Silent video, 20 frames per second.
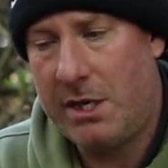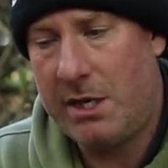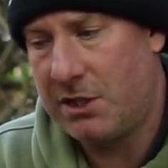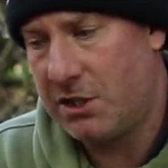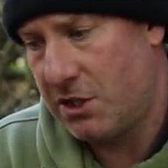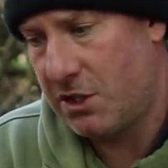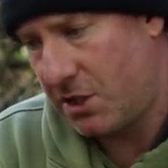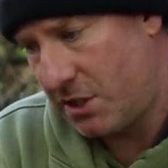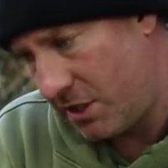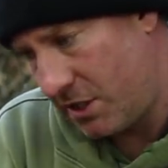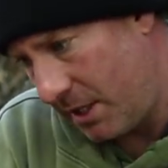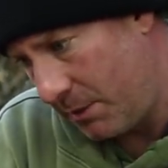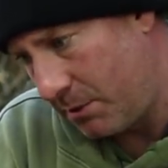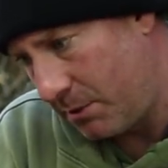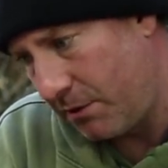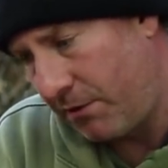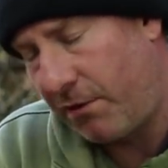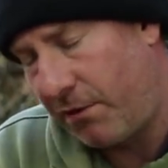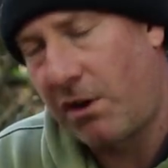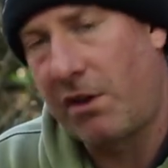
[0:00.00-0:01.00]
It just seems
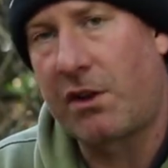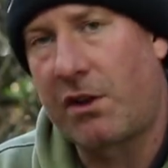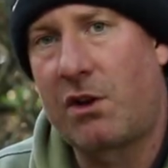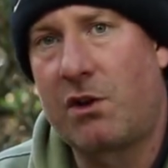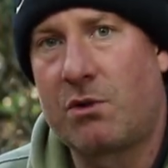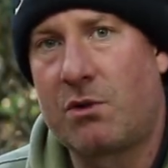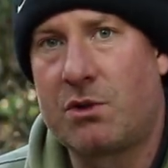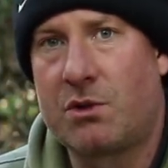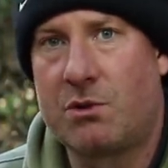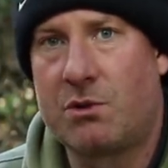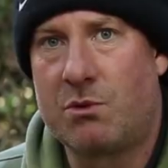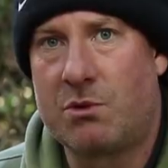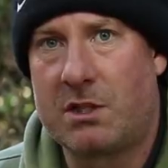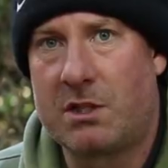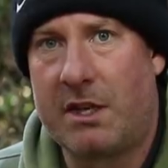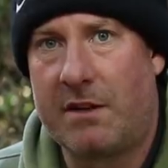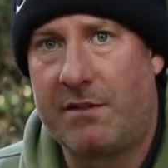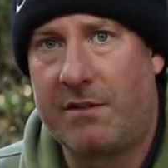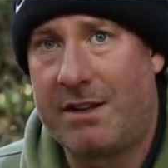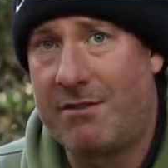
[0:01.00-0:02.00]
to follow the contours
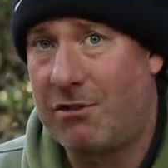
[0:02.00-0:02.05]
lovely.